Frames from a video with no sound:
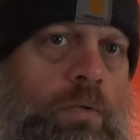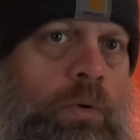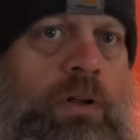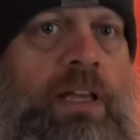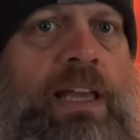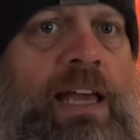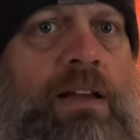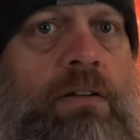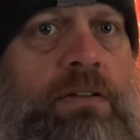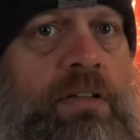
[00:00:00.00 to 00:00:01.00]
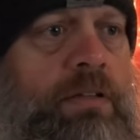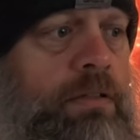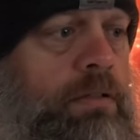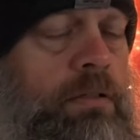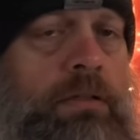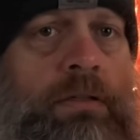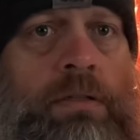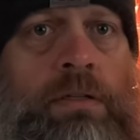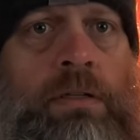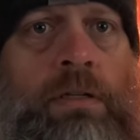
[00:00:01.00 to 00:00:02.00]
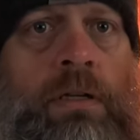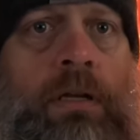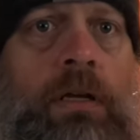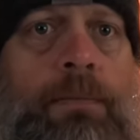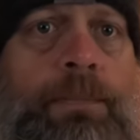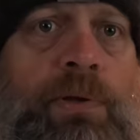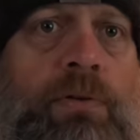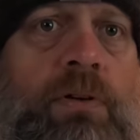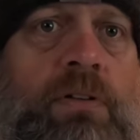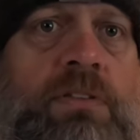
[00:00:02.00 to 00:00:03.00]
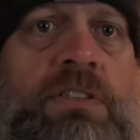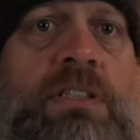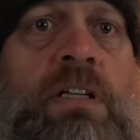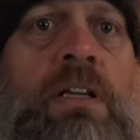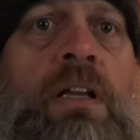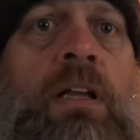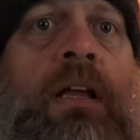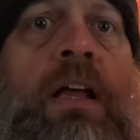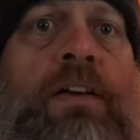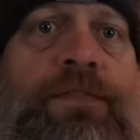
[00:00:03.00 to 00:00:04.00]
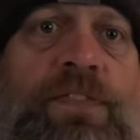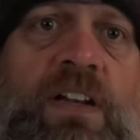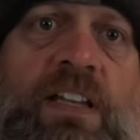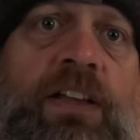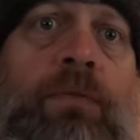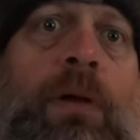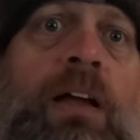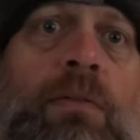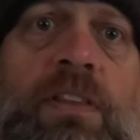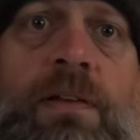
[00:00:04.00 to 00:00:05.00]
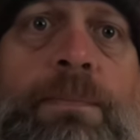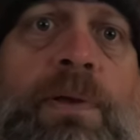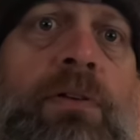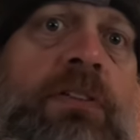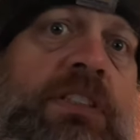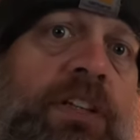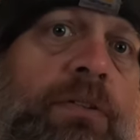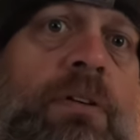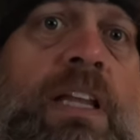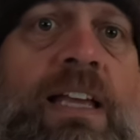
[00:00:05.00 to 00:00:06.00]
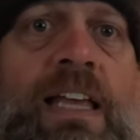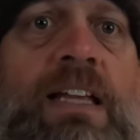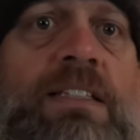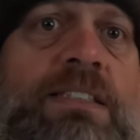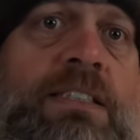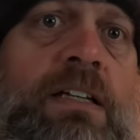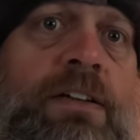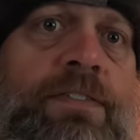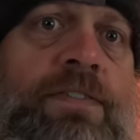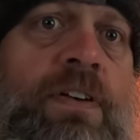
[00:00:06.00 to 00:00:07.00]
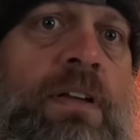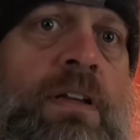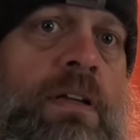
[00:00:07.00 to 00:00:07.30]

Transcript: Working out, computers, fiddling around with computers and doing that kind of stuff,